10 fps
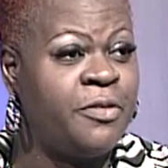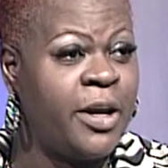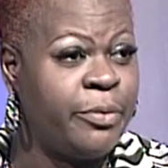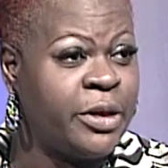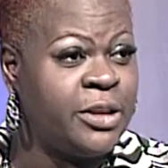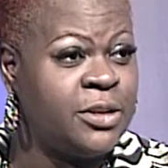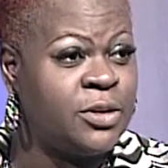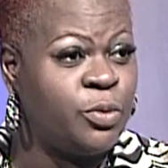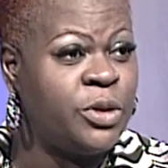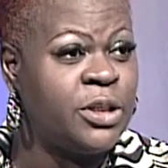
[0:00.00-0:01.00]
families
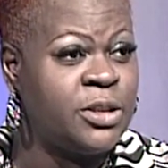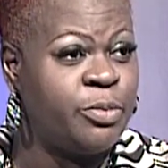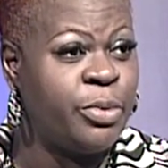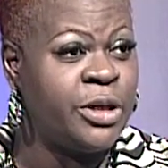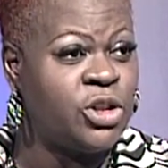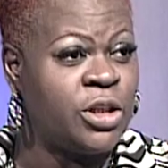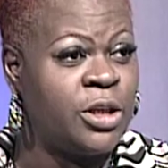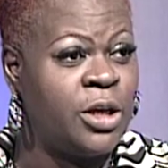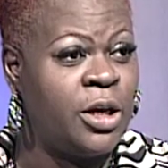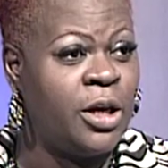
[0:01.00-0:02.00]
with this budget.
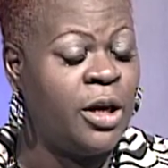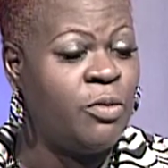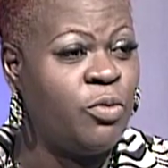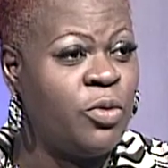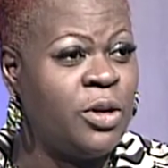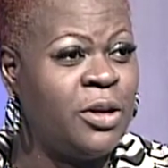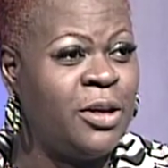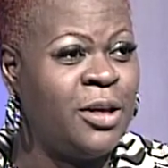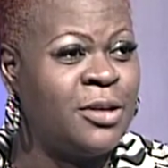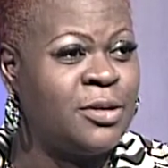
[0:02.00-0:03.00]
It
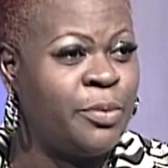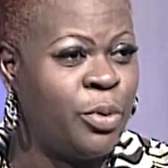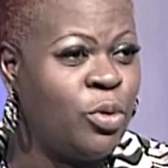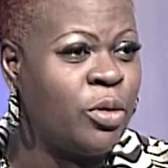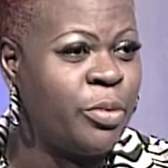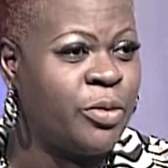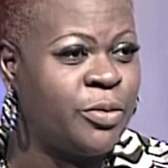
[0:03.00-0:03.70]
really is deplorable.